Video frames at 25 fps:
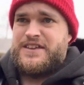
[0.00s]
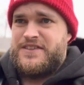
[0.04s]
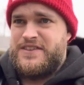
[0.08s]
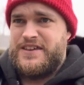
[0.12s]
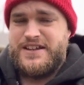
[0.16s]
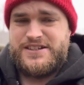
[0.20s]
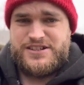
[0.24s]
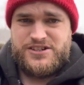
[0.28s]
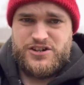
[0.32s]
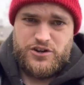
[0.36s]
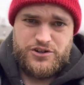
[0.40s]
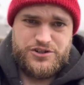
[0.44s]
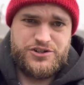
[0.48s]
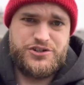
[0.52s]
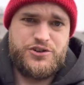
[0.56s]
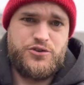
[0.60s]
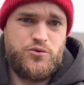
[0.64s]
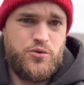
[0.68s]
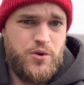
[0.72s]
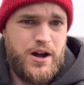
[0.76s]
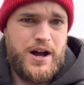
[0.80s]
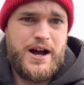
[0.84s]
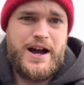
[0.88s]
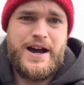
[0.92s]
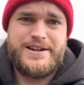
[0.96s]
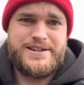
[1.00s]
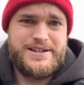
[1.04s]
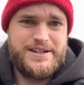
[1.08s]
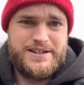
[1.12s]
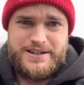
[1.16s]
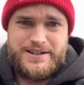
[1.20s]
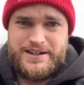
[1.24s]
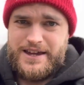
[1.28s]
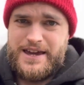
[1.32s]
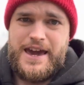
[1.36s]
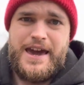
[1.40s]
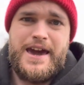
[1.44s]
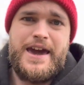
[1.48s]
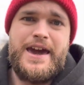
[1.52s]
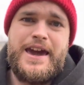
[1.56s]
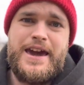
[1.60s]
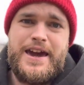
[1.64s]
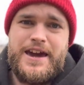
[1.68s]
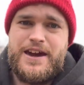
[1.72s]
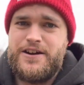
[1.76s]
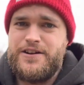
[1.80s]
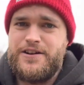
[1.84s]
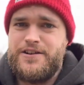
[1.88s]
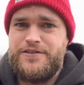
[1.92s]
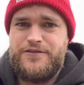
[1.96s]
It starts to rot,
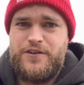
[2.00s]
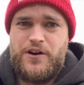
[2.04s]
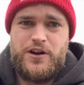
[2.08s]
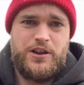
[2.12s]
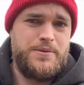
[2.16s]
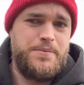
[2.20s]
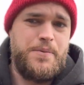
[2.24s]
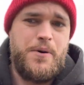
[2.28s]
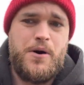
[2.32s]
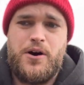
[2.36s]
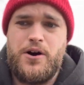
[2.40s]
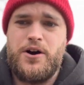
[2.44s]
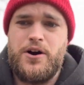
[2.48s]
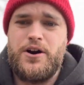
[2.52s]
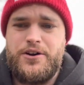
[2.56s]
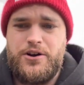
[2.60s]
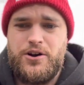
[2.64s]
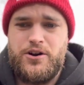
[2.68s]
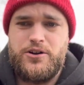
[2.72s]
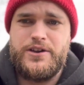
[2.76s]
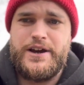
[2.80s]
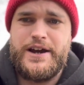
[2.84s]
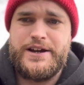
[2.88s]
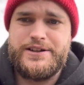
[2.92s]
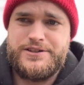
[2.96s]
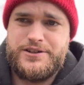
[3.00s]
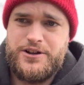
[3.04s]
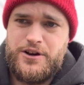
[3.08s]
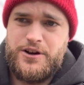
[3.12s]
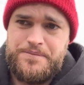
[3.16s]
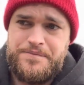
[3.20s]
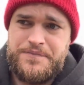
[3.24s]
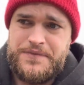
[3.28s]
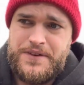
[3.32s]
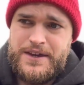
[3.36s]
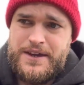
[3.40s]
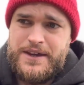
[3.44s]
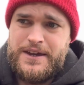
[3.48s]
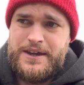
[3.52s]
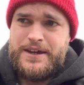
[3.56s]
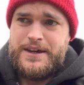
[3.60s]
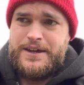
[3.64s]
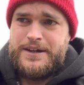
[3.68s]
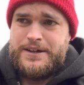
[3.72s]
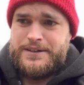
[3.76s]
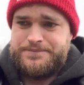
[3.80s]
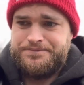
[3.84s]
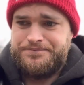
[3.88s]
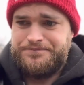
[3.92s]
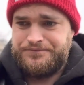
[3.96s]
decay, fall apart, and all that. So,
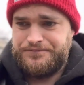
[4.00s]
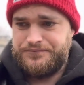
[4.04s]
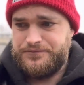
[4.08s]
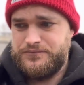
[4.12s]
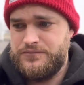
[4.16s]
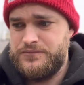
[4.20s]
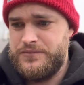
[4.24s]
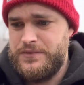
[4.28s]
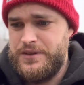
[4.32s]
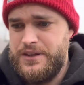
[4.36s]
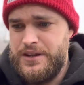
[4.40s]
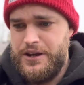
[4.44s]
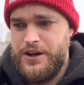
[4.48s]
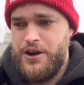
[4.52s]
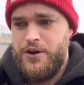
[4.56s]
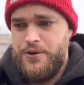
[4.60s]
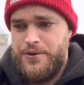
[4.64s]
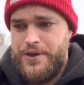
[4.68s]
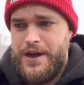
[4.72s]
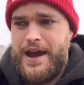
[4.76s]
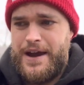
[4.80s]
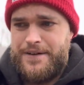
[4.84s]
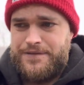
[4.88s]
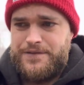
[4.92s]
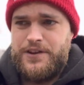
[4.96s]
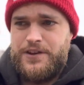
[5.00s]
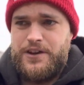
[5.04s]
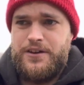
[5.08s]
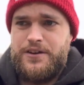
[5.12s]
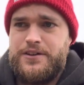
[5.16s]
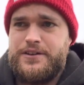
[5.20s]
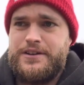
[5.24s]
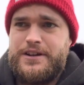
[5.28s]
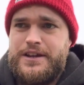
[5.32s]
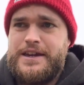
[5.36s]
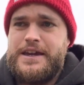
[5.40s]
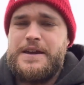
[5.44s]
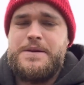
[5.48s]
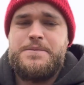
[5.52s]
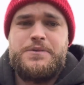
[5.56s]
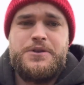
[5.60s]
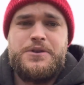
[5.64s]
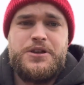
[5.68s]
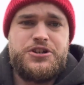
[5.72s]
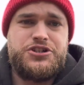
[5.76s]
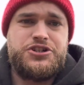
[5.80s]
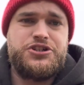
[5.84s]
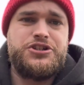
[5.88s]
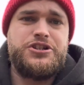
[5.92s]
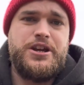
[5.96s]
you know, they have to keep
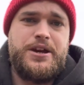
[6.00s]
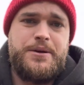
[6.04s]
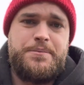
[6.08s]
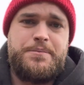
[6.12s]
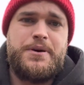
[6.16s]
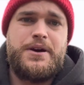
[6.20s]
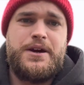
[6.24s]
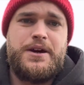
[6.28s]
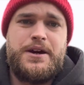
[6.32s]
this ship